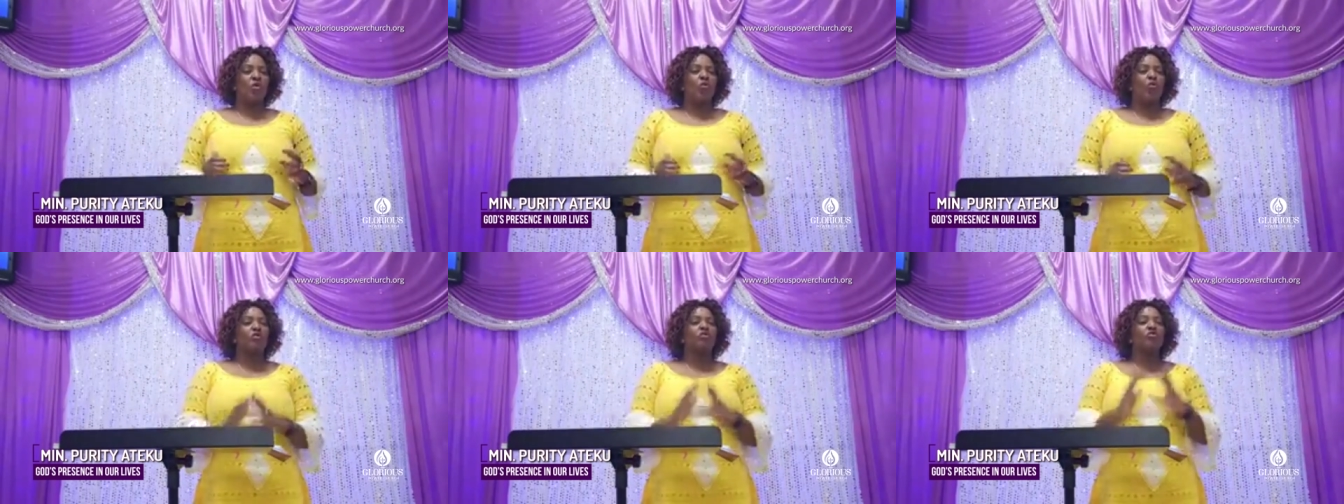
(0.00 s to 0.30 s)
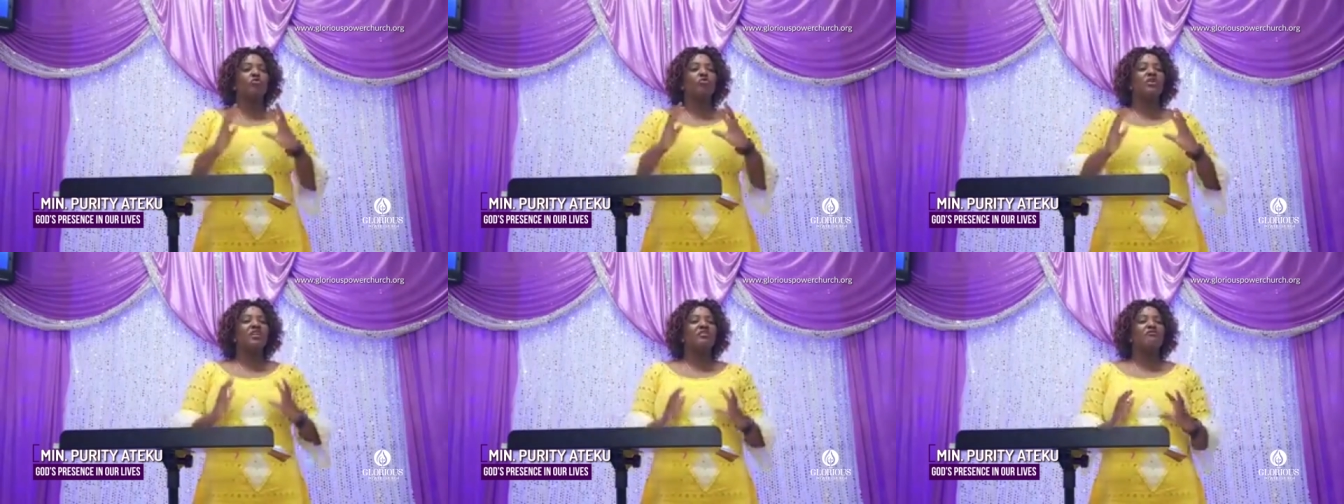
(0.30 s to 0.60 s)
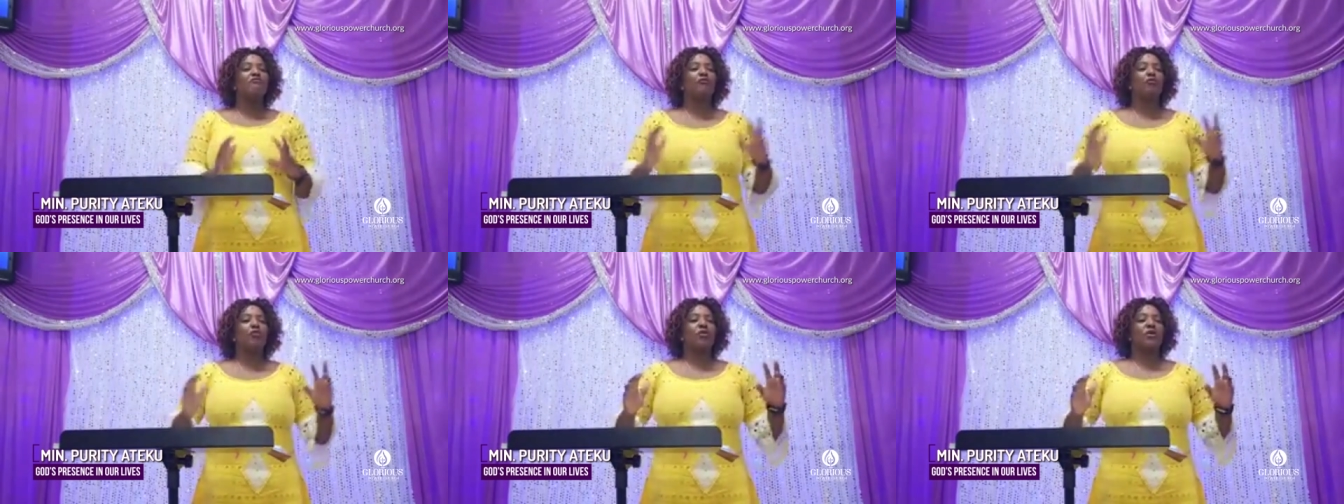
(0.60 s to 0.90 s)
was to
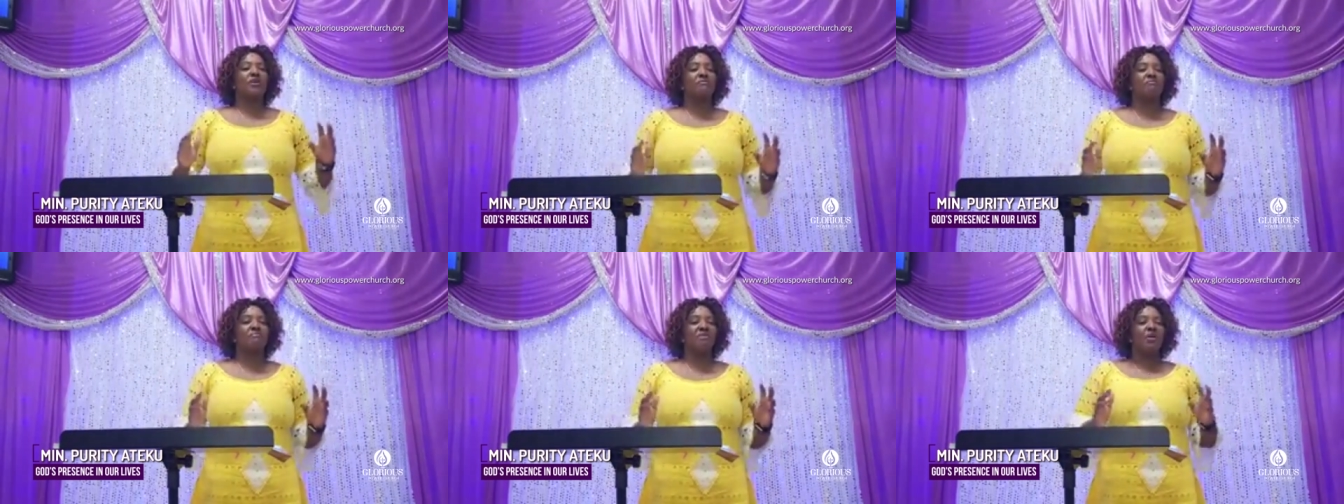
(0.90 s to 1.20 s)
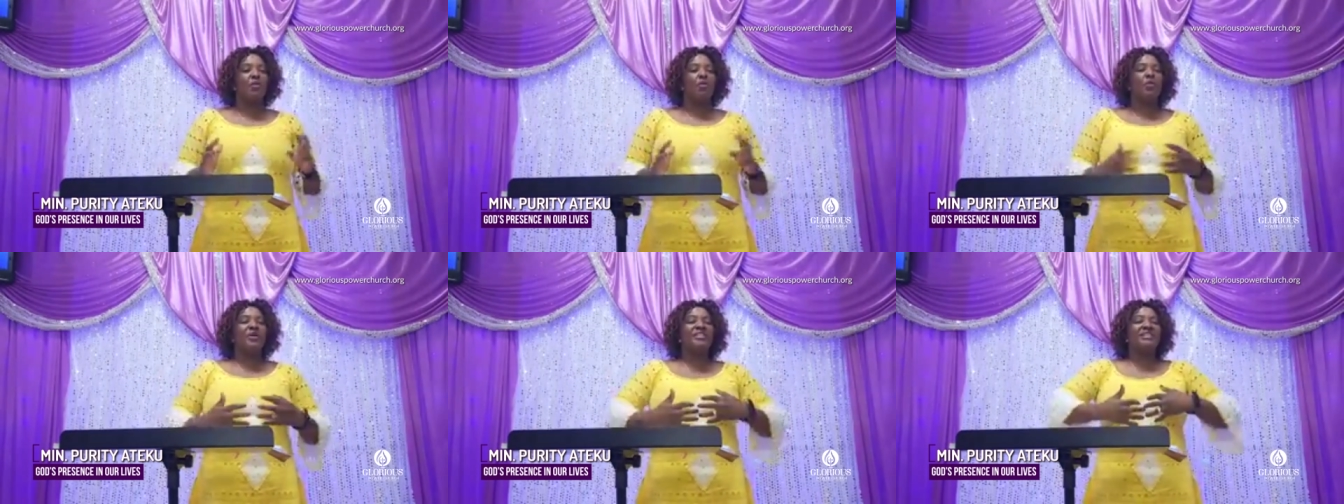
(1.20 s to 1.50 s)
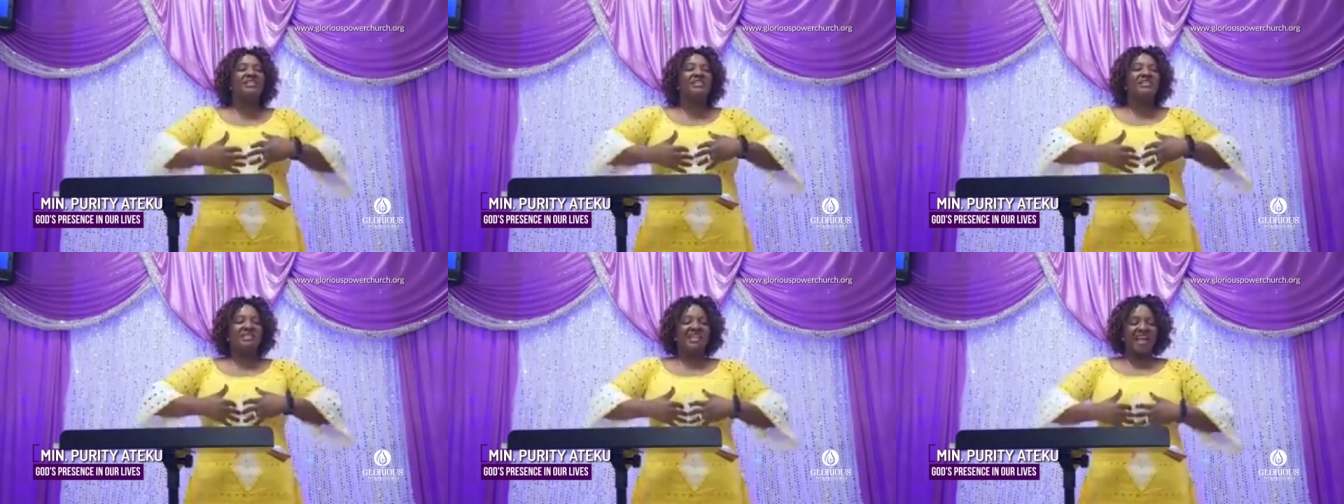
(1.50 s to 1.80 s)
live for Him
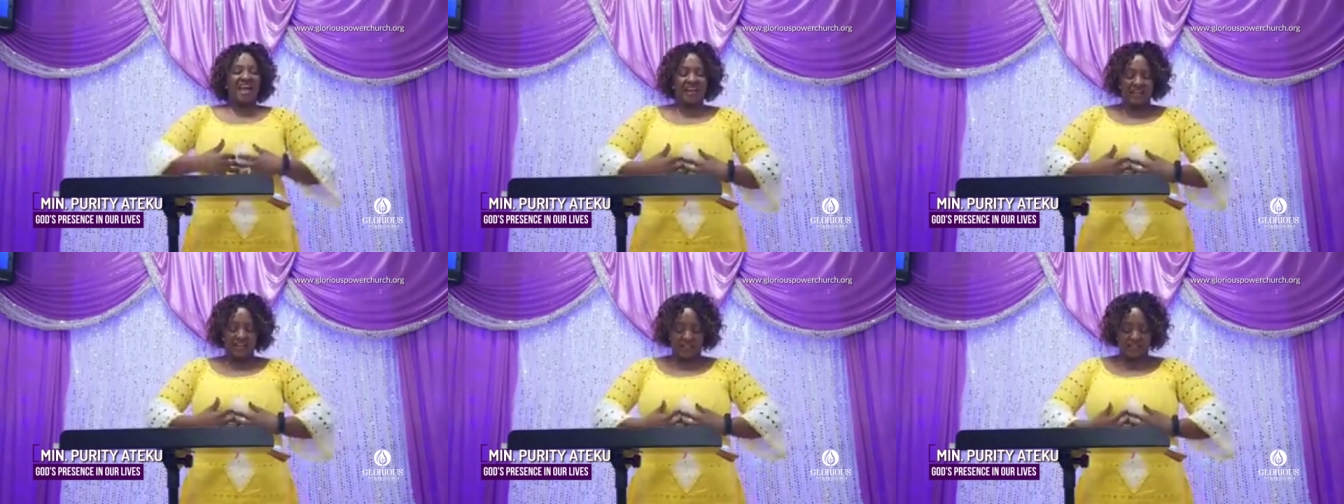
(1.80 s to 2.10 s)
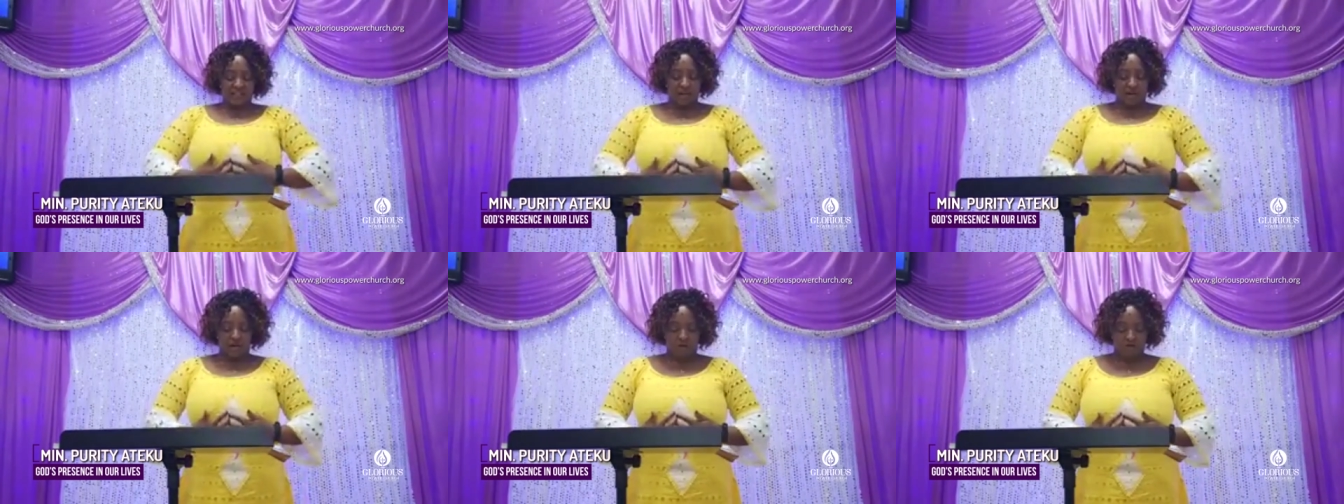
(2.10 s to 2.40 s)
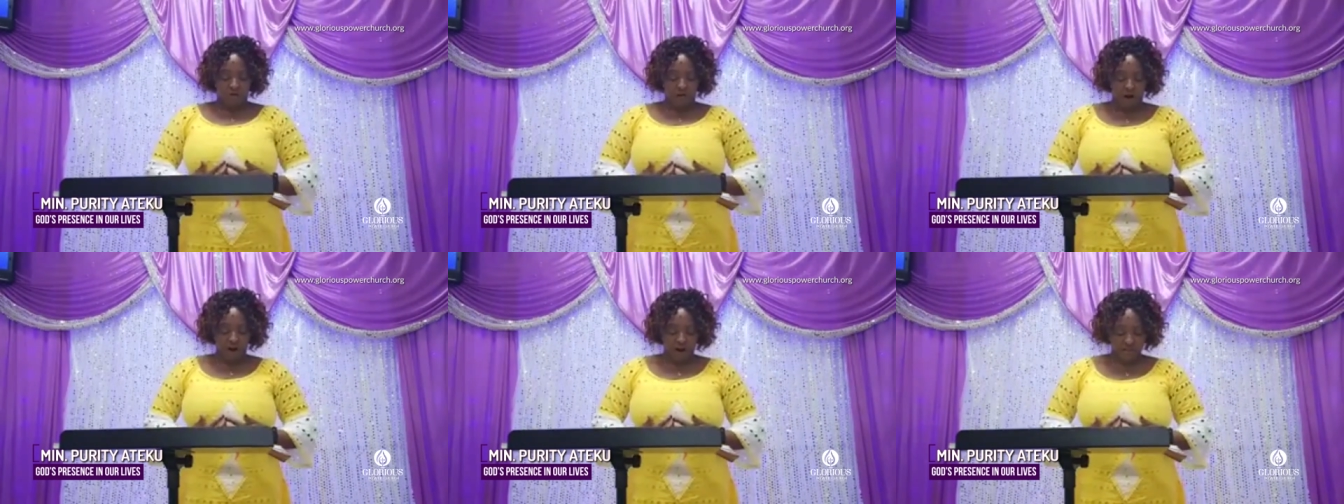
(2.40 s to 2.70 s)
with integrity
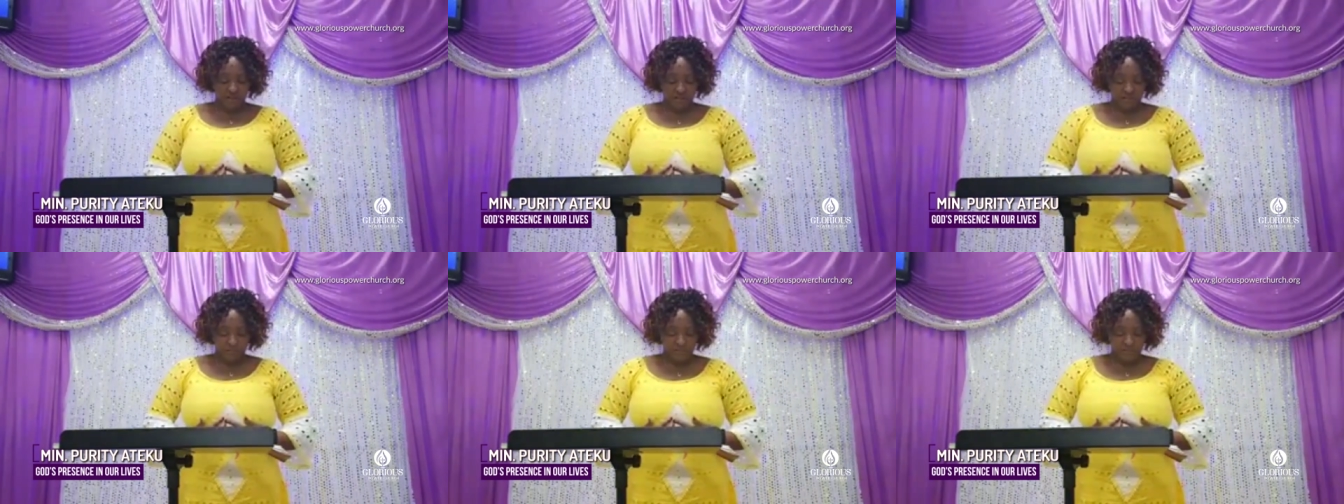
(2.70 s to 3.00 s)
of heart.